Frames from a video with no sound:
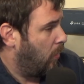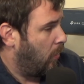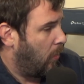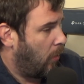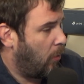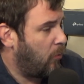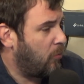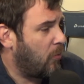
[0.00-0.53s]

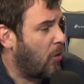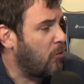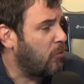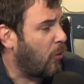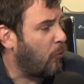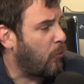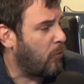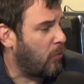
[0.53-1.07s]
It
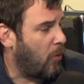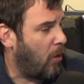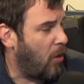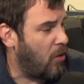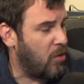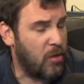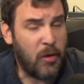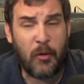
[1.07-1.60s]

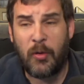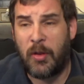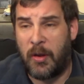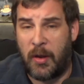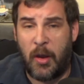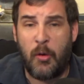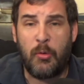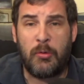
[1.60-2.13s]
literally
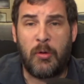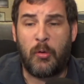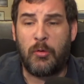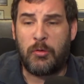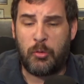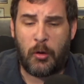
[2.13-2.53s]
it was